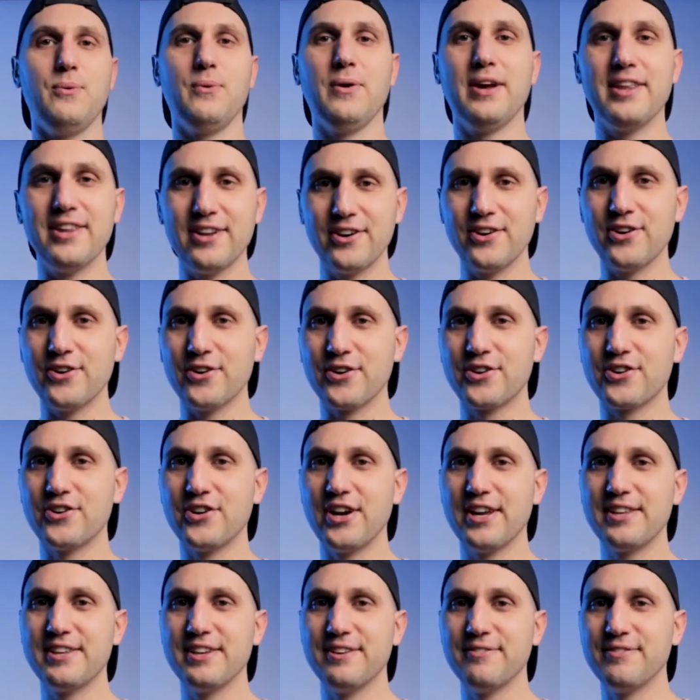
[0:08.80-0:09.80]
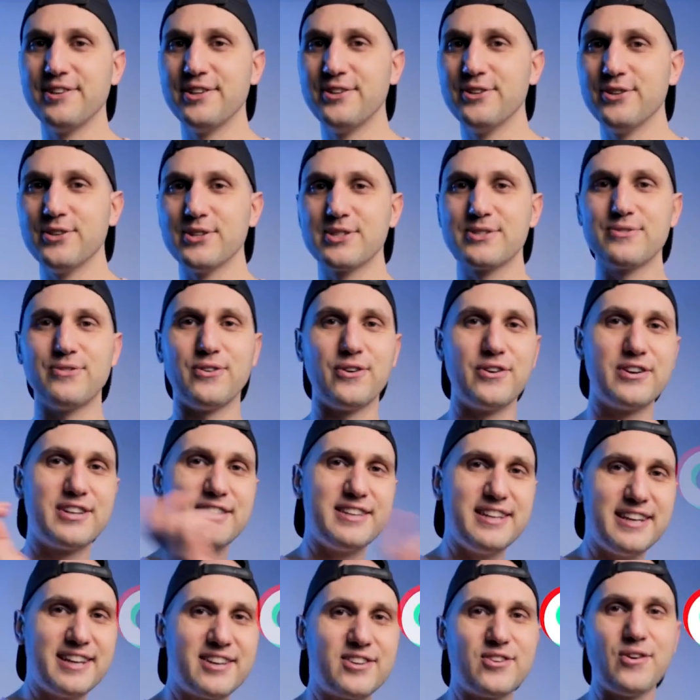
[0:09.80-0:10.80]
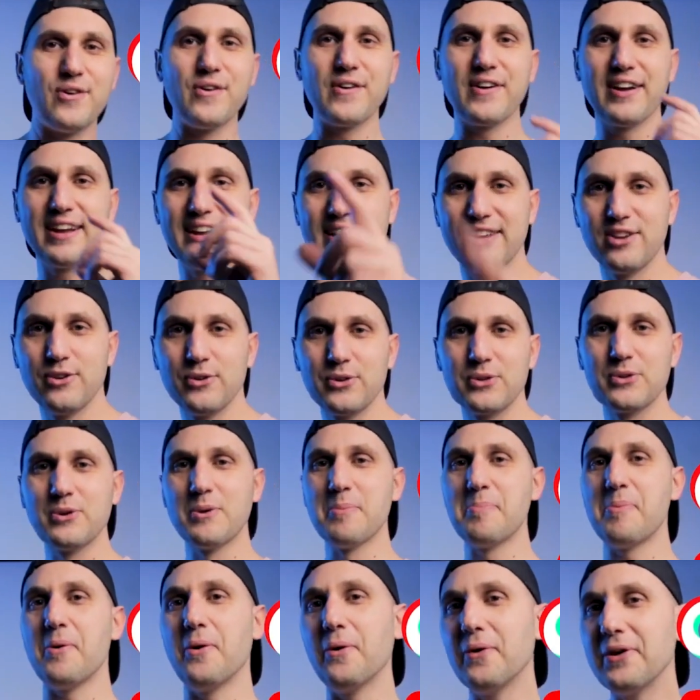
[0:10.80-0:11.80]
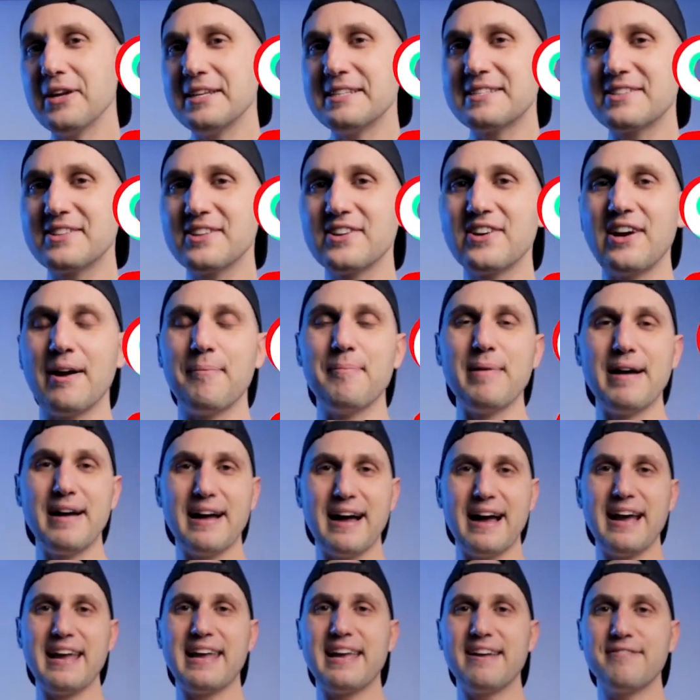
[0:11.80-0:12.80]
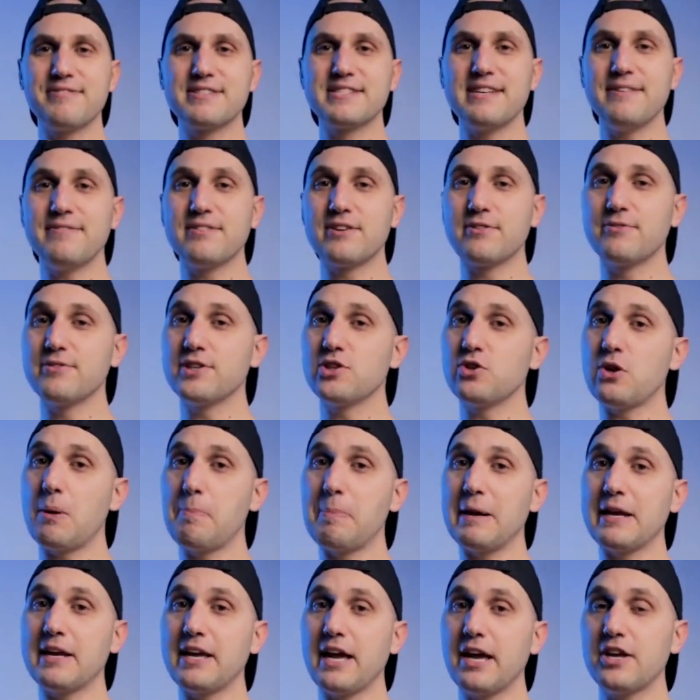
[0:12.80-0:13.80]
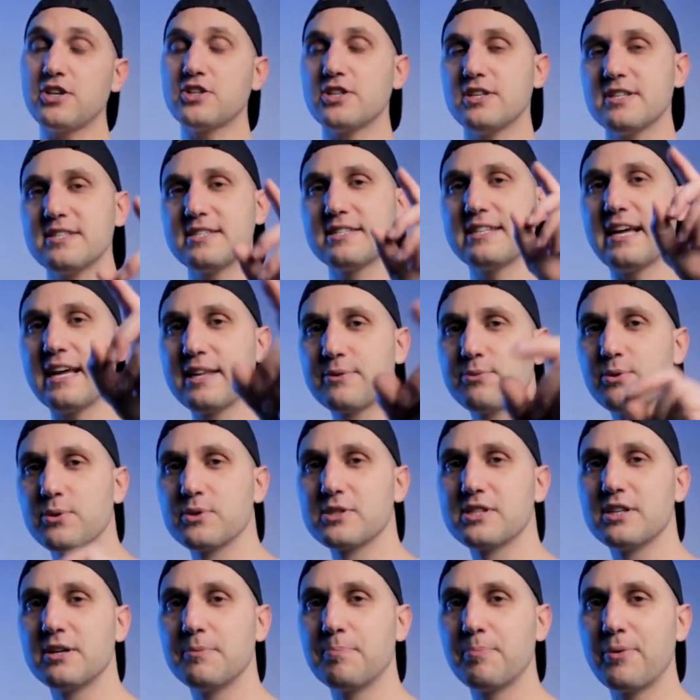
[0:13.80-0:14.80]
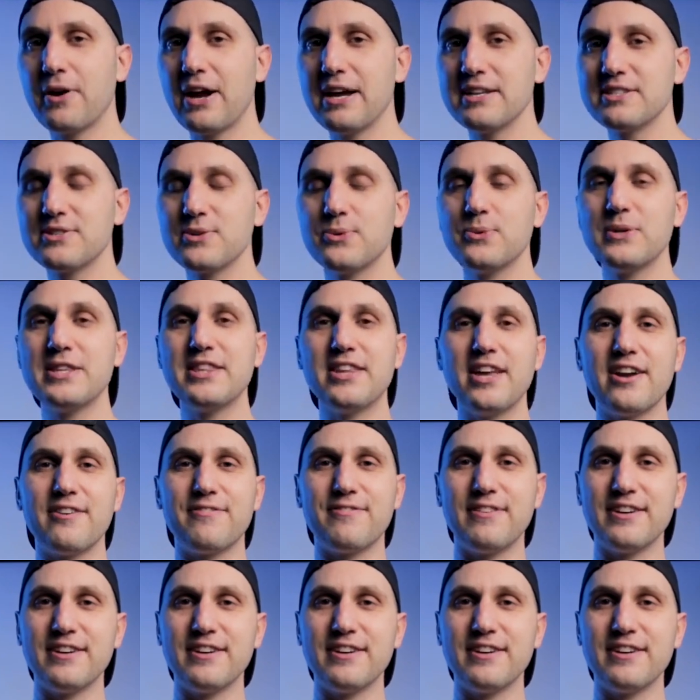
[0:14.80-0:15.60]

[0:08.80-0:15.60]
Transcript: Whether you're creating videos for TikTok, YouTube or Instagram, I have several video applications that will surprise you with their